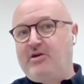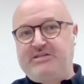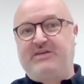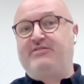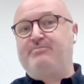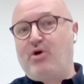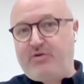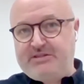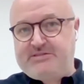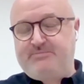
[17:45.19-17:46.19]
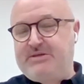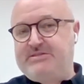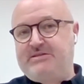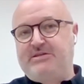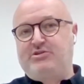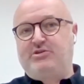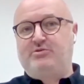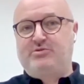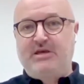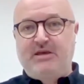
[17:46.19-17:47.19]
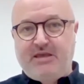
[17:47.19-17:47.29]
It's having more intermittent issues.